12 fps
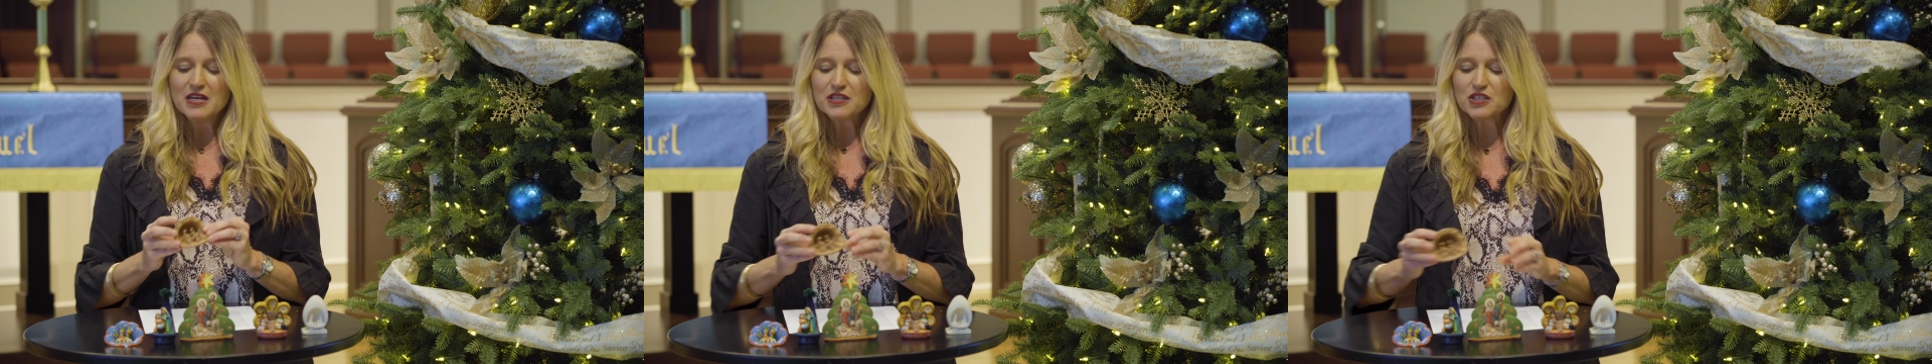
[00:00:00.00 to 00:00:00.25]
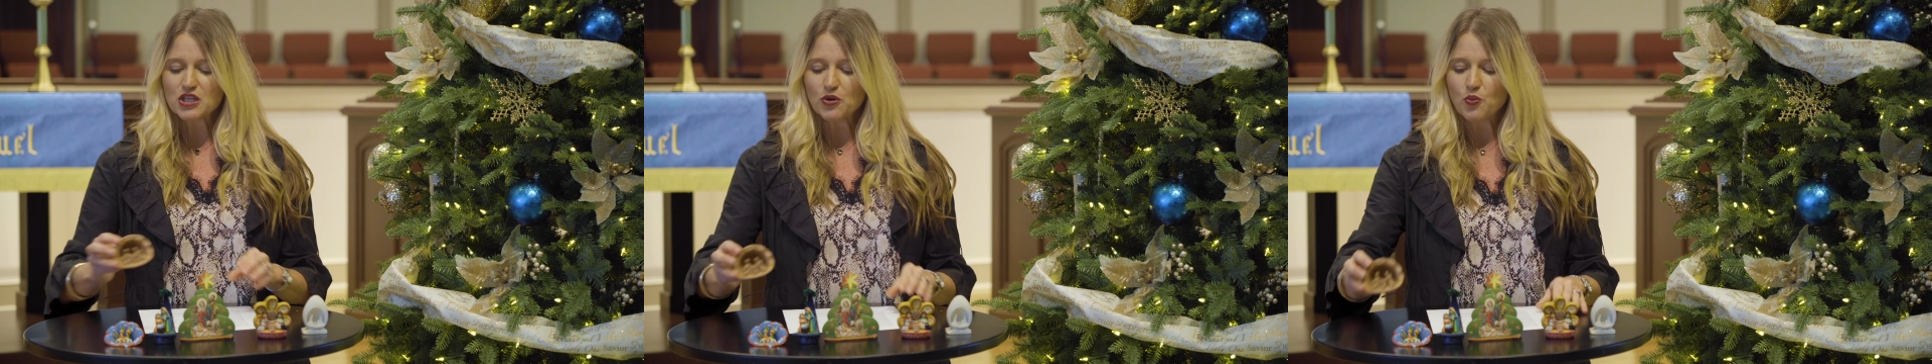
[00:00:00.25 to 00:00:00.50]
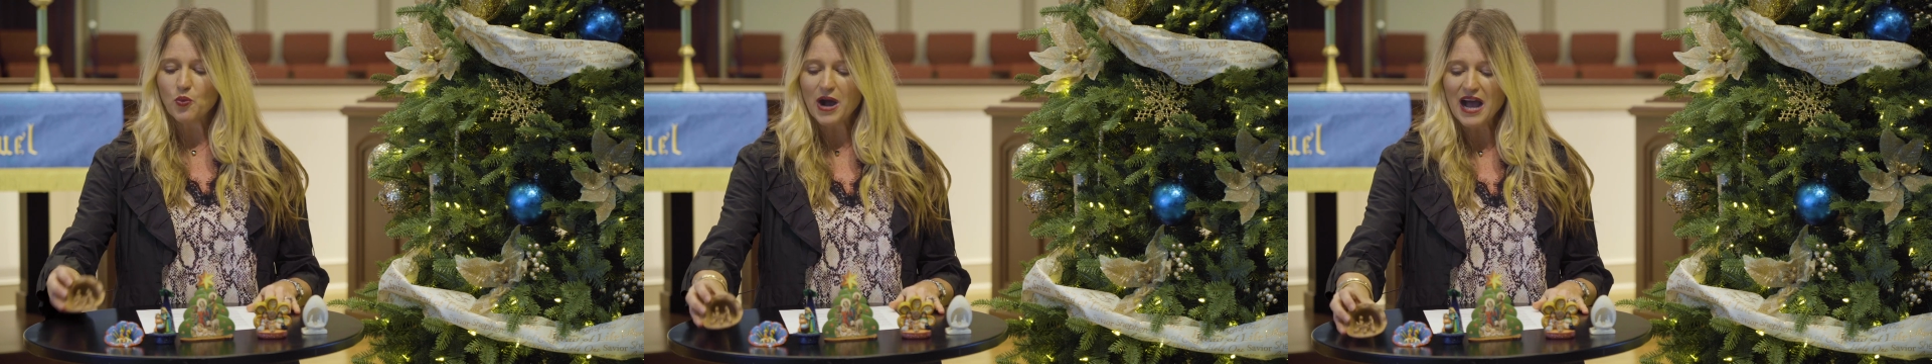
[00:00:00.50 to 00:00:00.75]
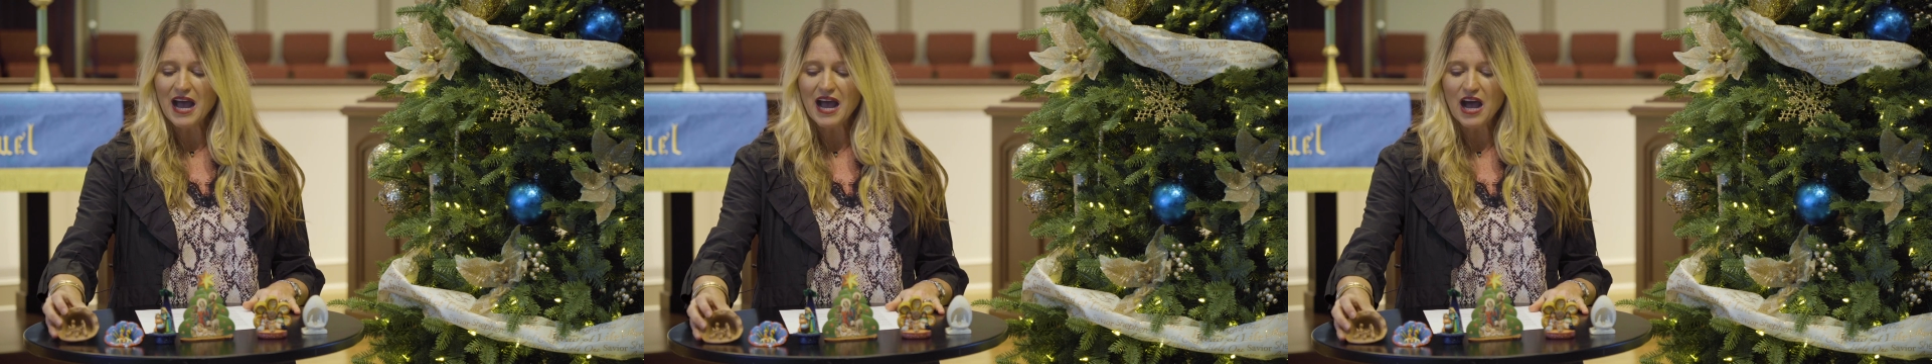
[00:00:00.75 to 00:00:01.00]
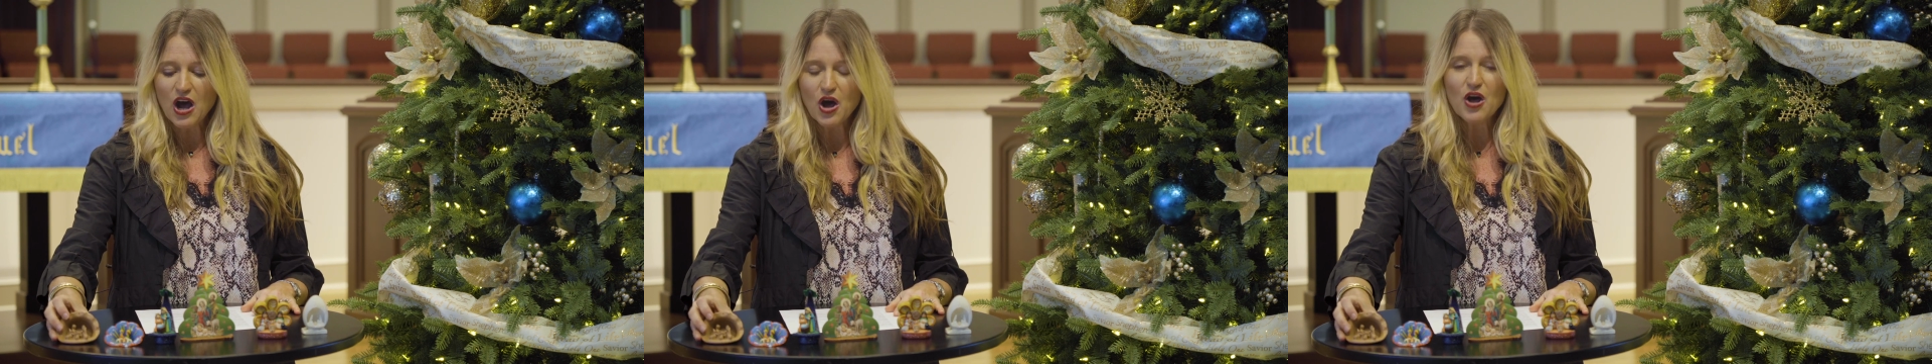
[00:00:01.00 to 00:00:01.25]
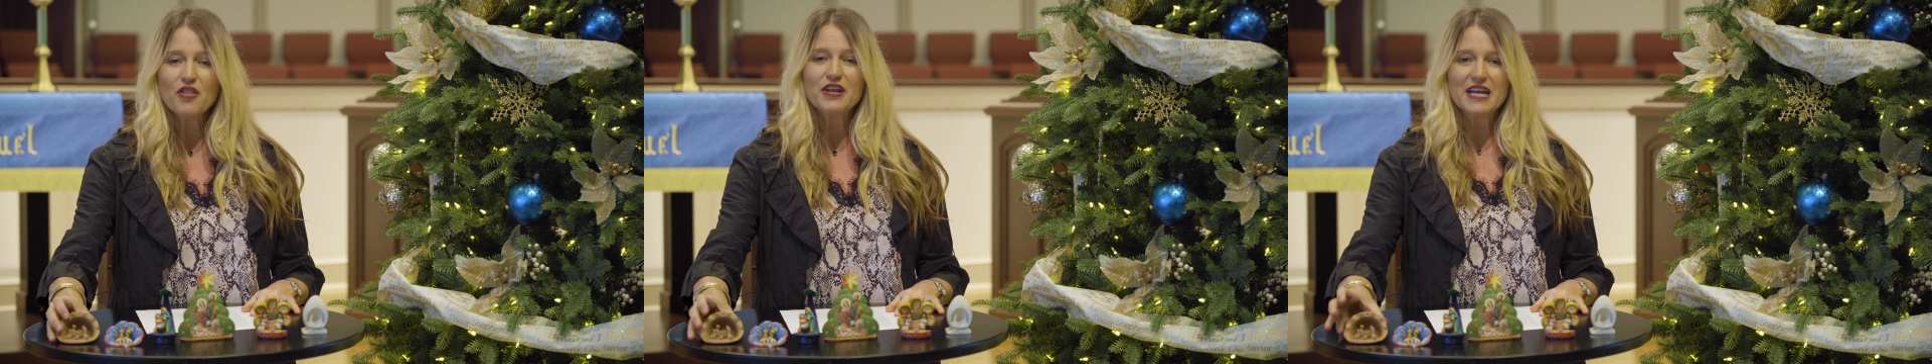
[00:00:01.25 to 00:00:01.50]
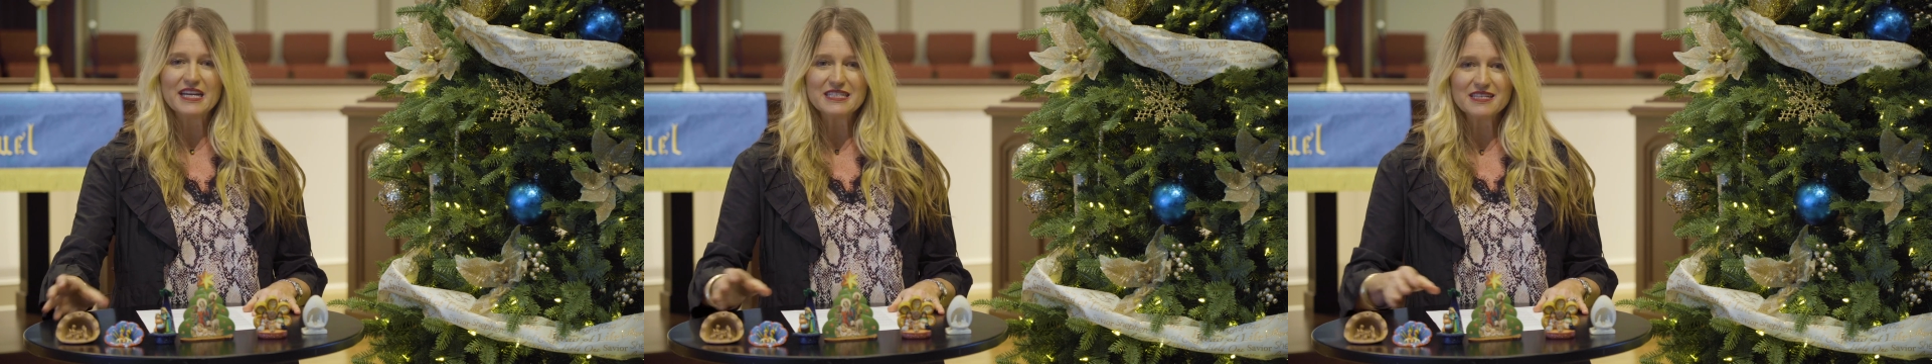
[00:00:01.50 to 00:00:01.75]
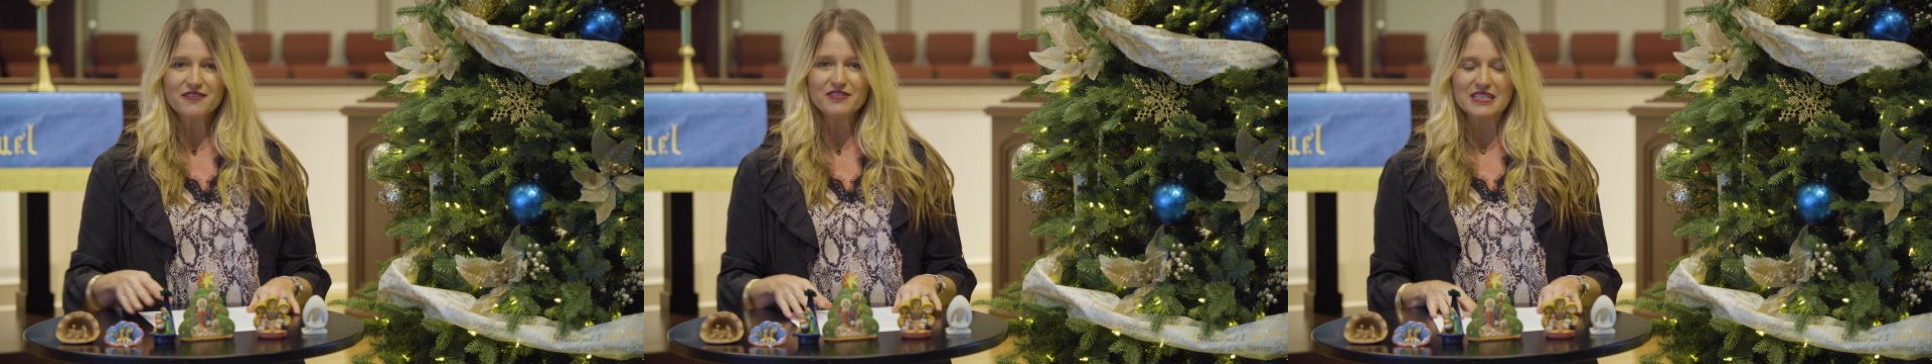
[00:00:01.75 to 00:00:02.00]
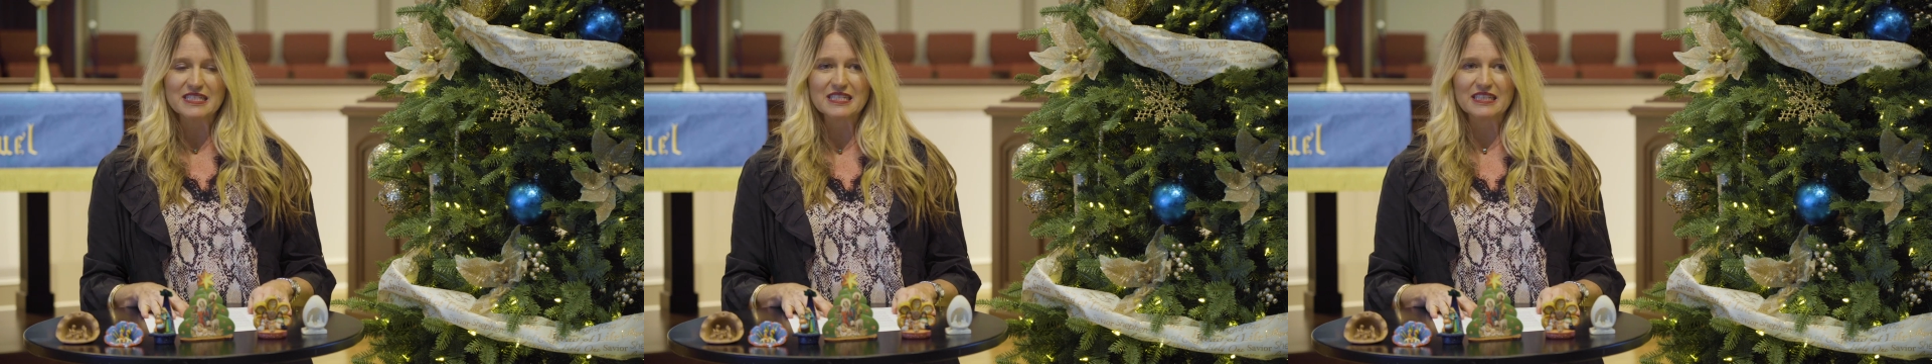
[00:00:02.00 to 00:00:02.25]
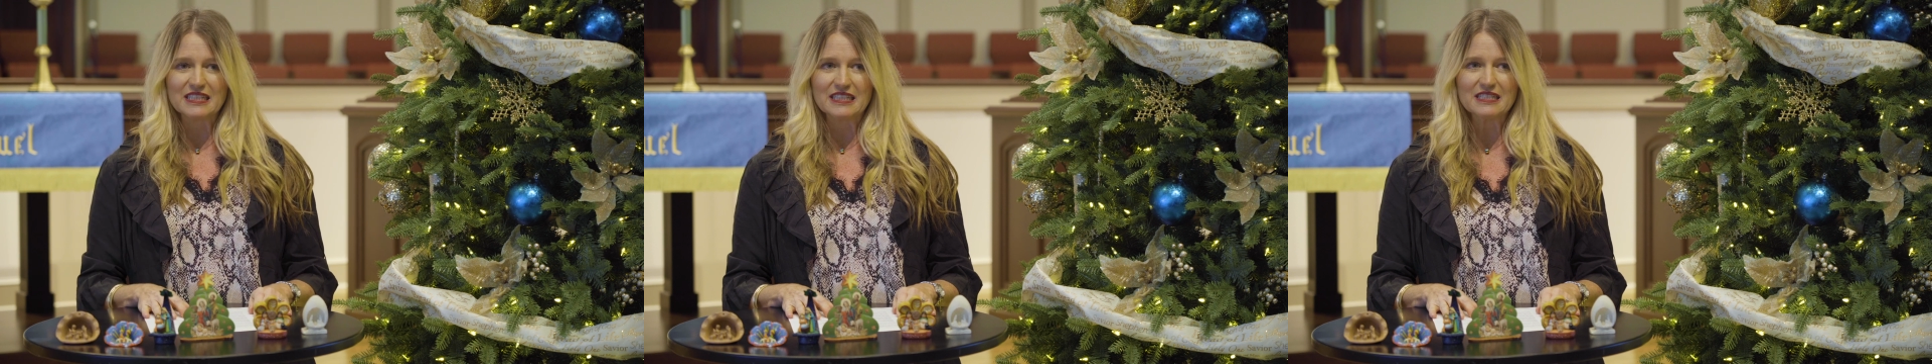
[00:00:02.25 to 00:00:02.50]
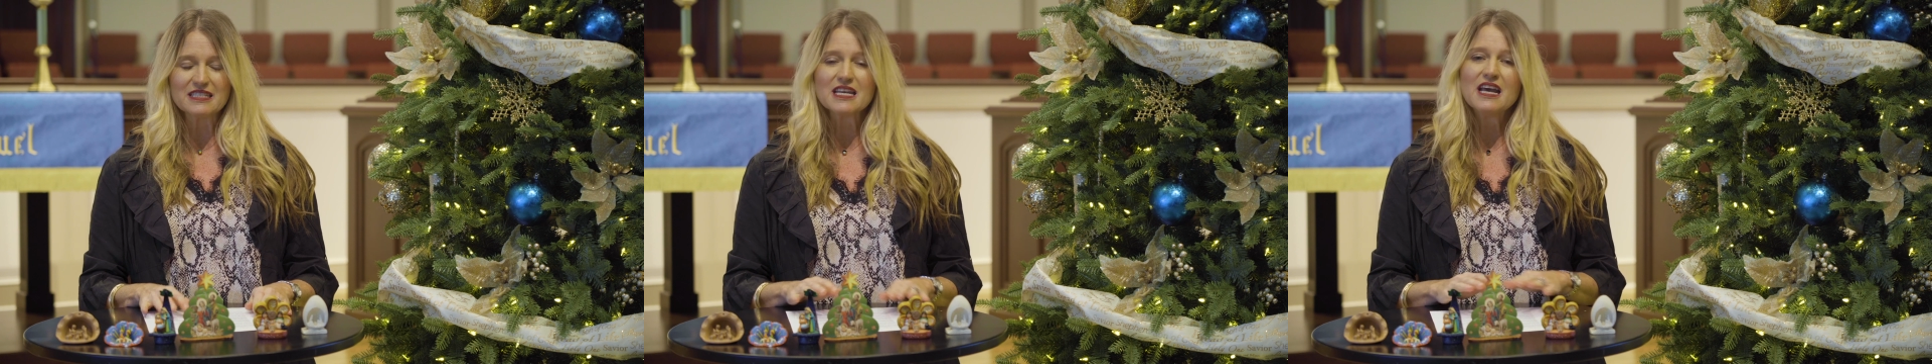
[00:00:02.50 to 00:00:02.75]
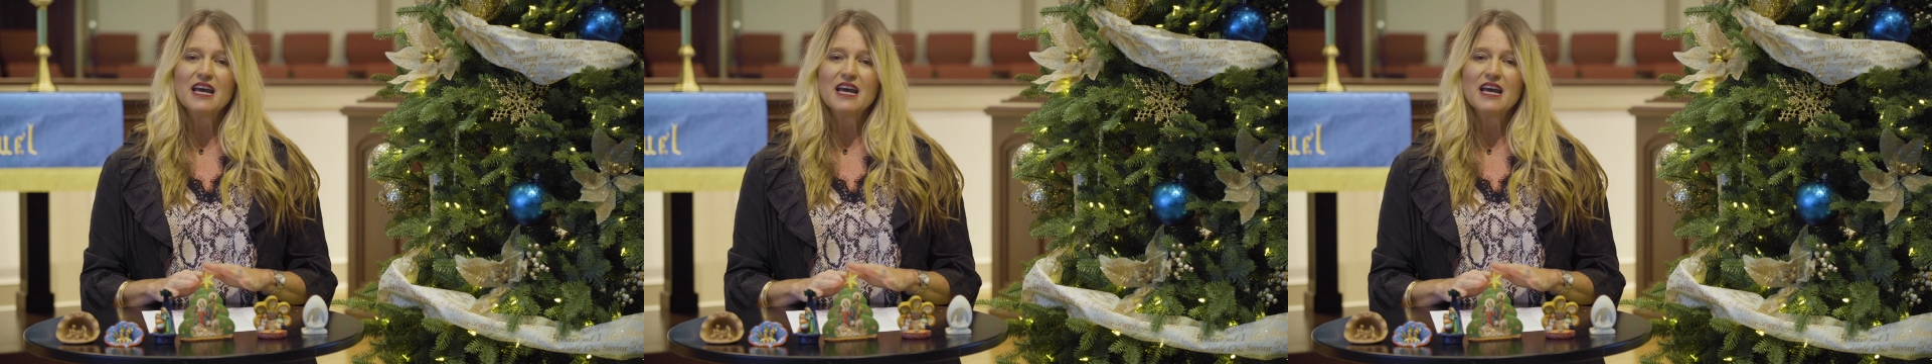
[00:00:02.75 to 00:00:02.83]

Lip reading: So why all the nativity scenes